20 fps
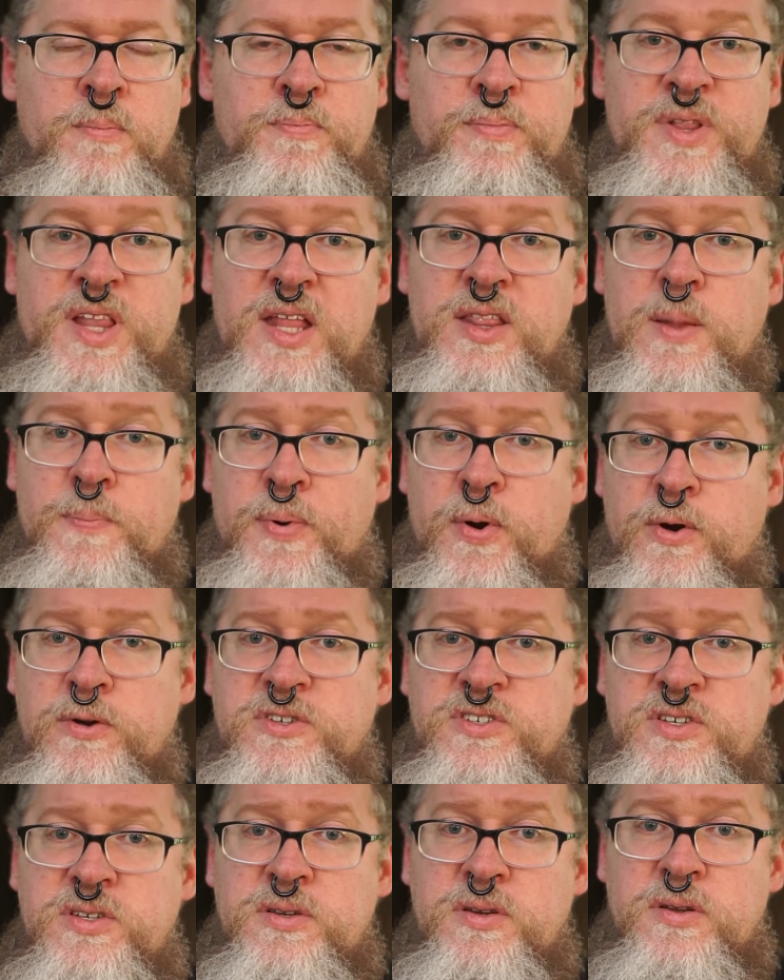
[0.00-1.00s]
But then the
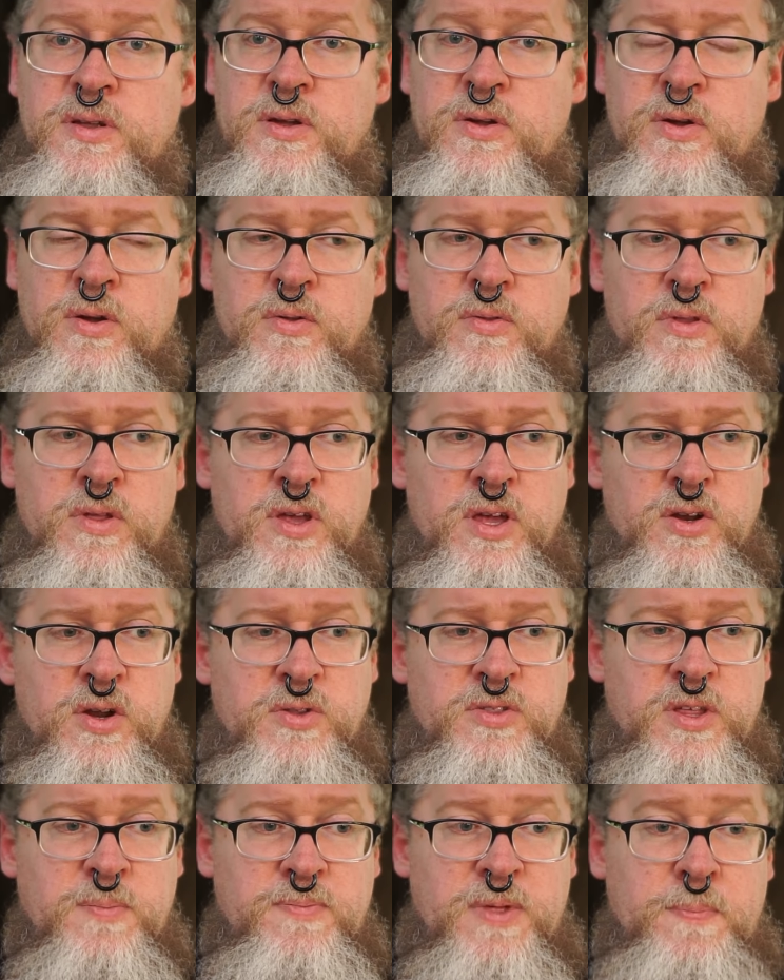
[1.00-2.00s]
person, you know,
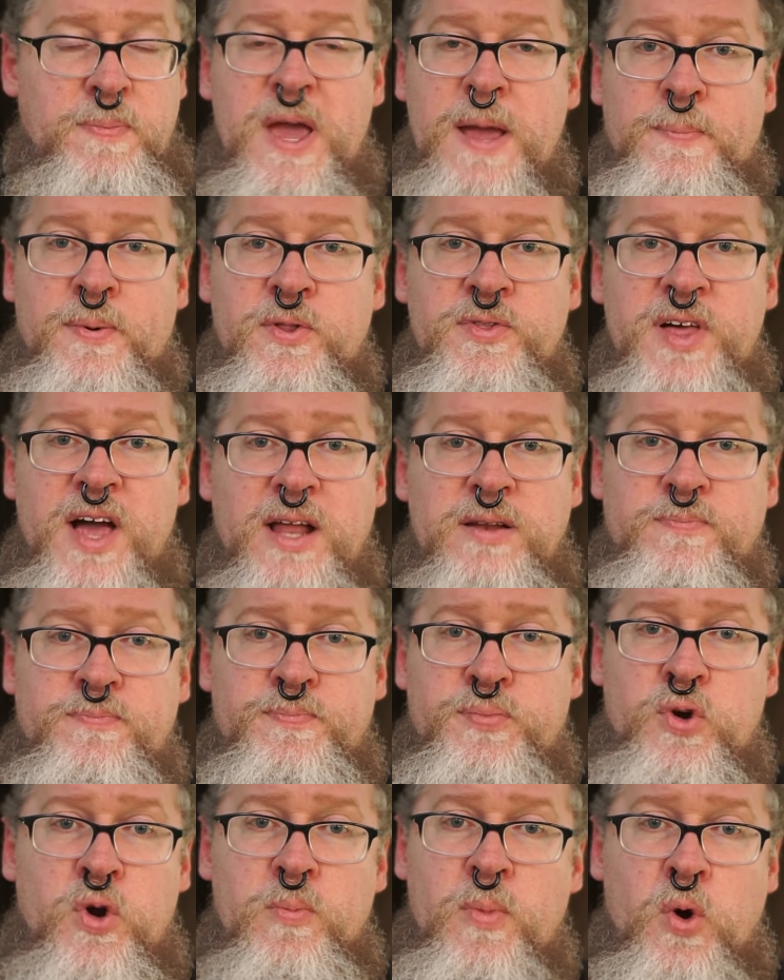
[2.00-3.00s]
the, the people that
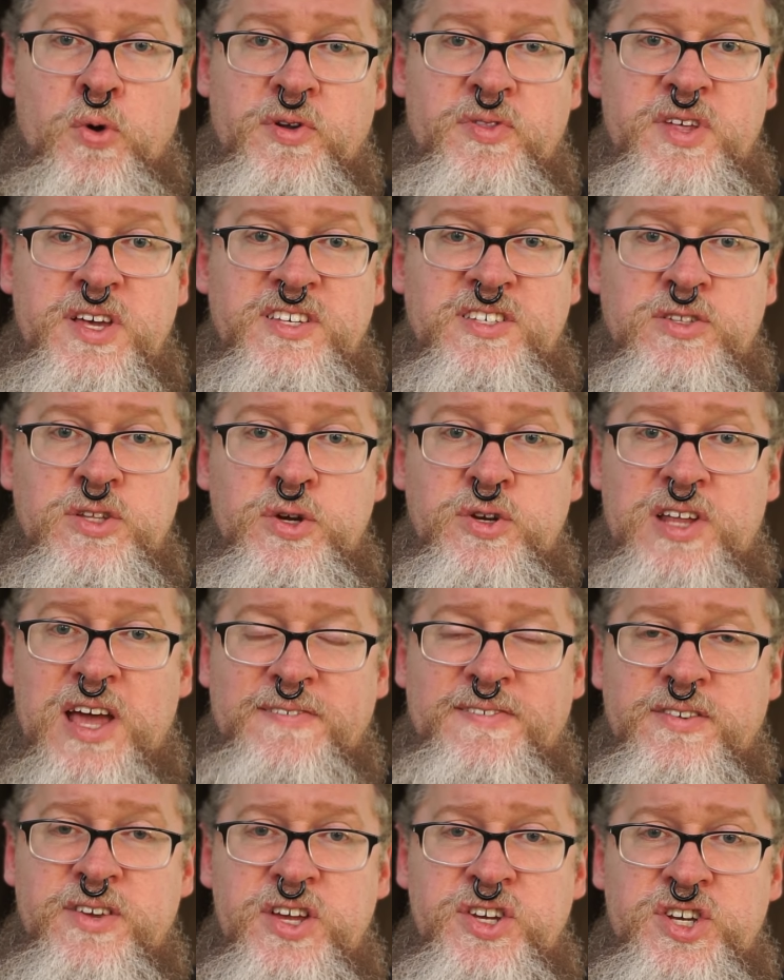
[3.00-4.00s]
promote these new
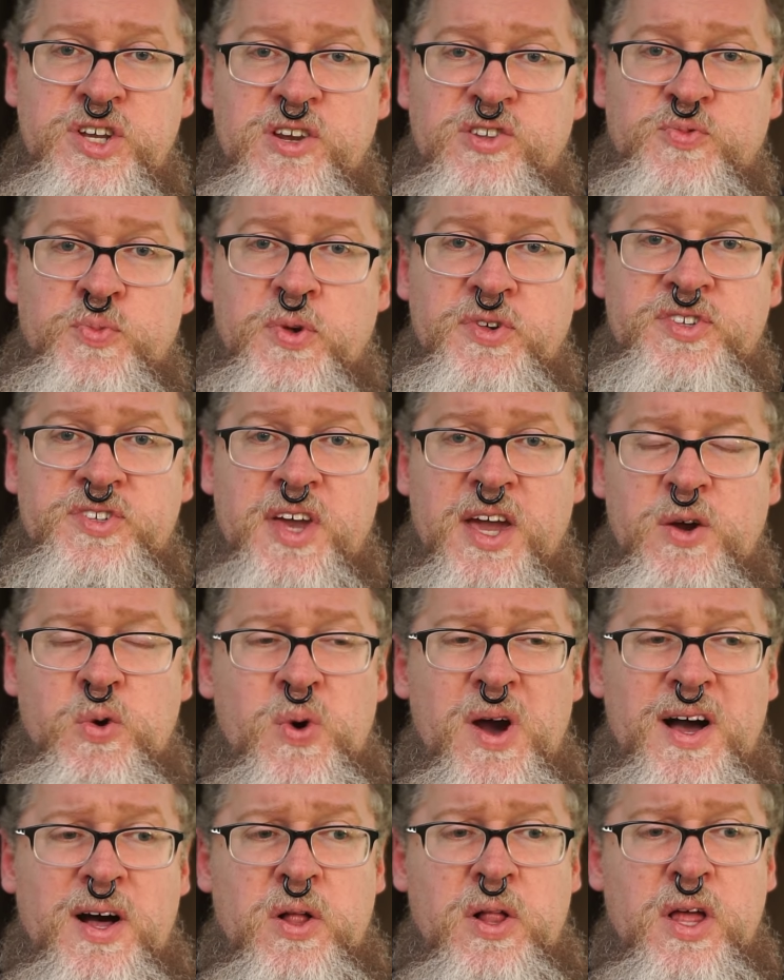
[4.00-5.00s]
definitions will say,
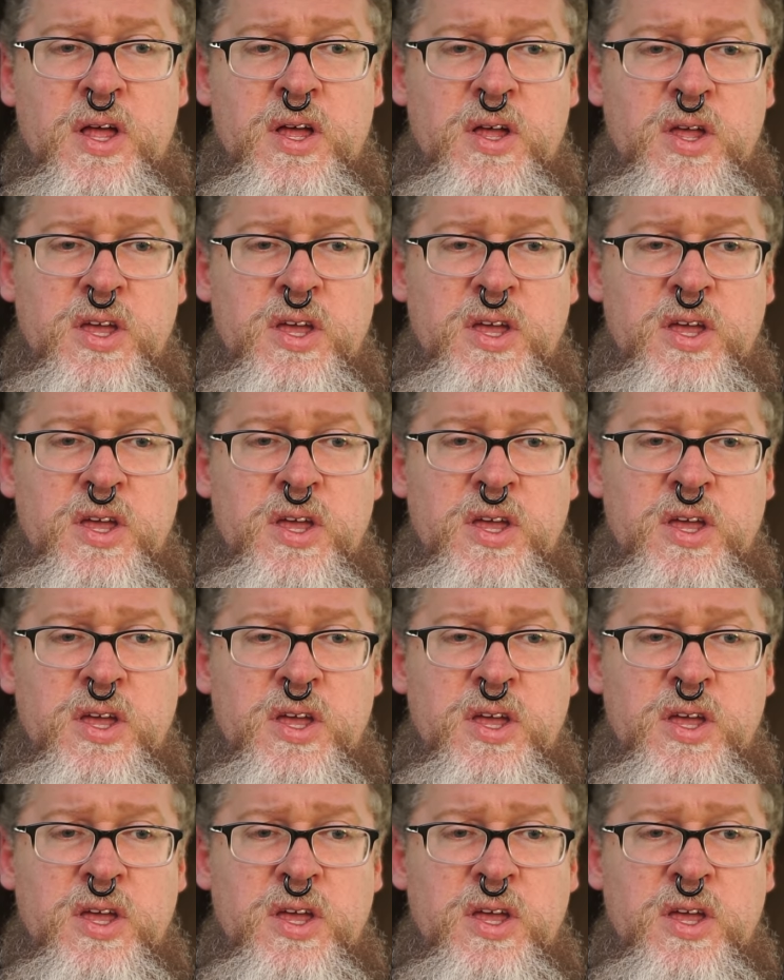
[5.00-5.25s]
well,